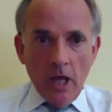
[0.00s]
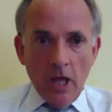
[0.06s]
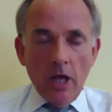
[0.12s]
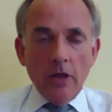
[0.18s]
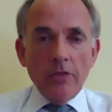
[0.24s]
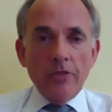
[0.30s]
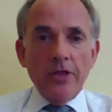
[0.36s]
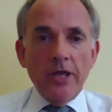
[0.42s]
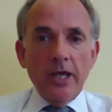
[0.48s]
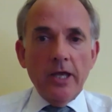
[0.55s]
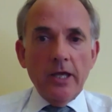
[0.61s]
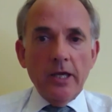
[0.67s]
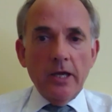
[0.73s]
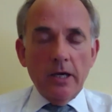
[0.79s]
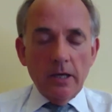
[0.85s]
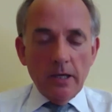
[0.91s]

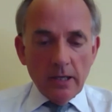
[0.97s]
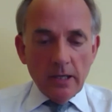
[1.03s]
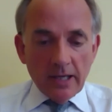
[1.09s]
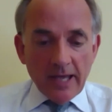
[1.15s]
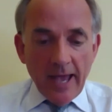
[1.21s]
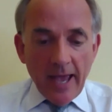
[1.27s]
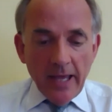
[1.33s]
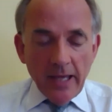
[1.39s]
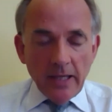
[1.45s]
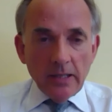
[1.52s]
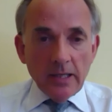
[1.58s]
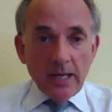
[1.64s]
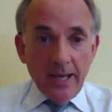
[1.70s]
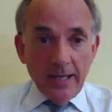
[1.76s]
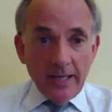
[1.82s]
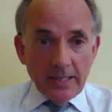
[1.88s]
The
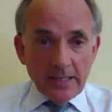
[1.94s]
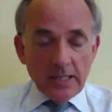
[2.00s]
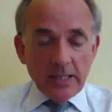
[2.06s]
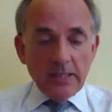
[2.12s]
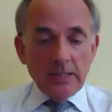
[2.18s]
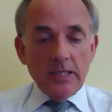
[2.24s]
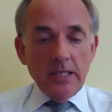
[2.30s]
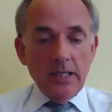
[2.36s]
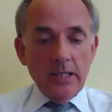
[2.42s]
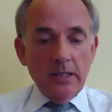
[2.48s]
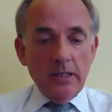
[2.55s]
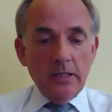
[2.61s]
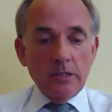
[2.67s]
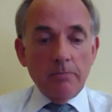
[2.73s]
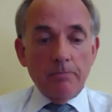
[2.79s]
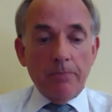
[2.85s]
gain is
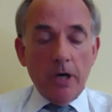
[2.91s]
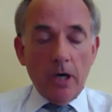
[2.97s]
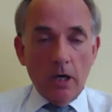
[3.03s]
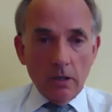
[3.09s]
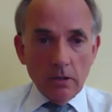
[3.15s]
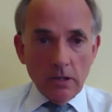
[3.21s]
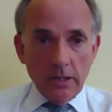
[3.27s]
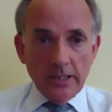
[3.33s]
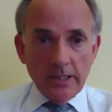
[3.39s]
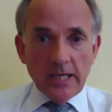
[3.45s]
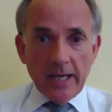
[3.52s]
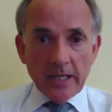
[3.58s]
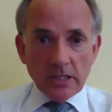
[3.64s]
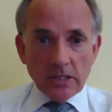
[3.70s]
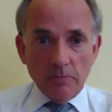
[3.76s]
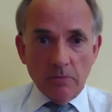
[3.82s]
indeed partly
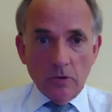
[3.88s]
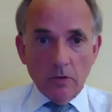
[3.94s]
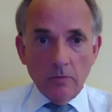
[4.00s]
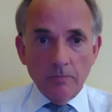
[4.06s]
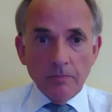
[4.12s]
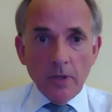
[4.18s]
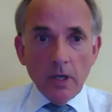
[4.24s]
taxable,